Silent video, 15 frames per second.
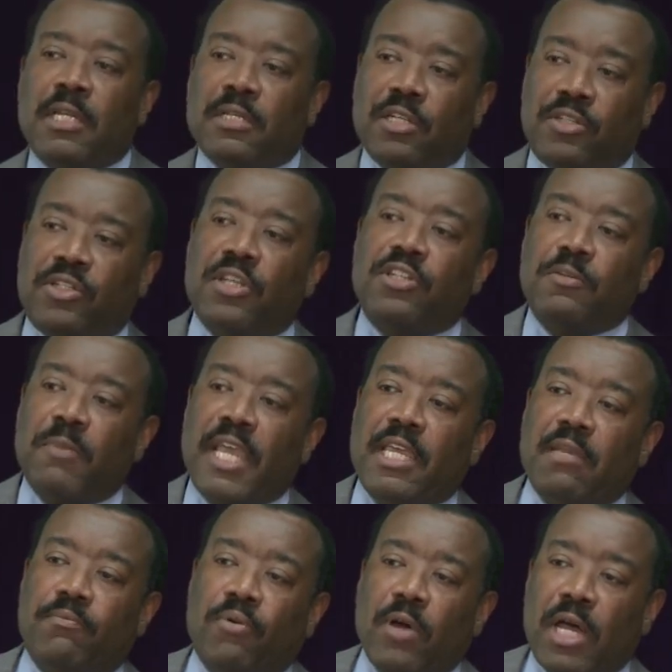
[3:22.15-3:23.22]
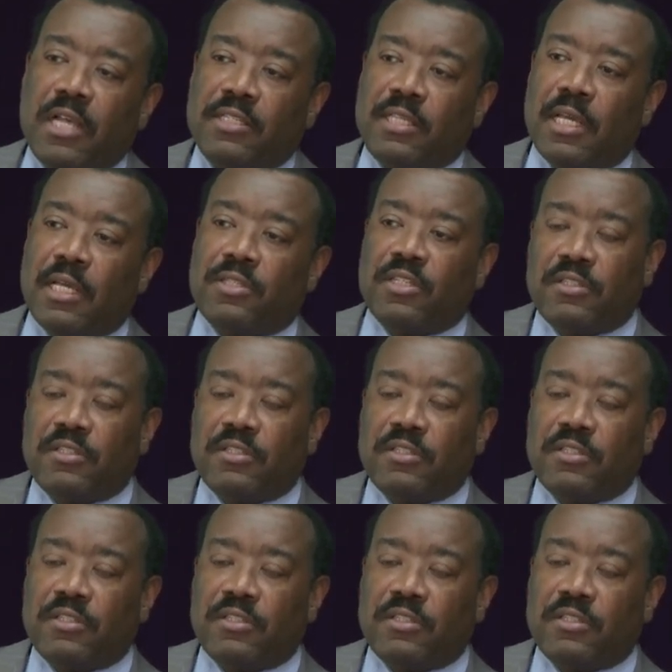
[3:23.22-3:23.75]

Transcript: decision-making process.